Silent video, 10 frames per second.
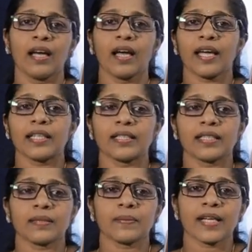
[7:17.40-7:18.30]
and
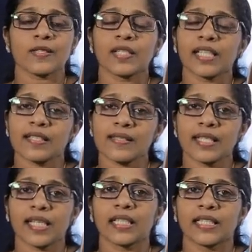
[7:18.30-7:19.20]
actually it is
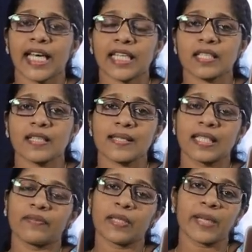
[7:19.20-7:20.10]
the directions
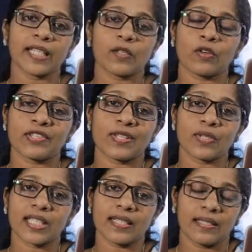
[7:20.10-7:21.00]
given by the
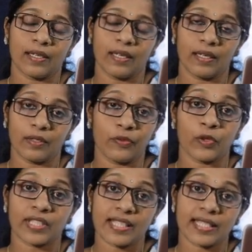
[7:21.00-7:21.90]
Constitution
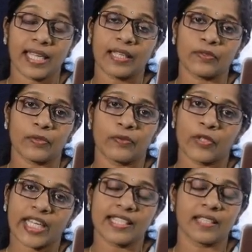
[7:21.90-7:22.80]
for the state
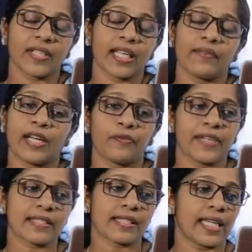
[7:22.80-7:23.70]
for achieving a
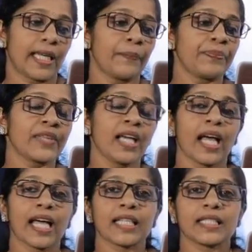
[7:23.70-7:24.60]
welfare state,
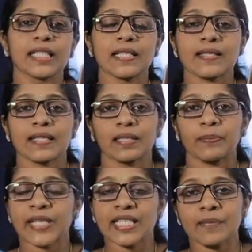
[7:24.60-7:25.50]
and these
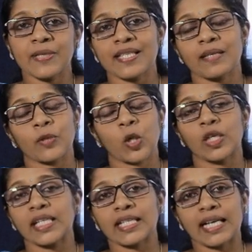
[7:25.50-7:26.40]
principles are
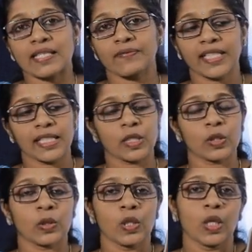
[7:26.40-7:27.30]
broadly classified
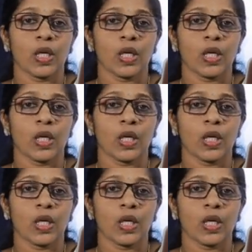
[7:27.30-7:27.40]
into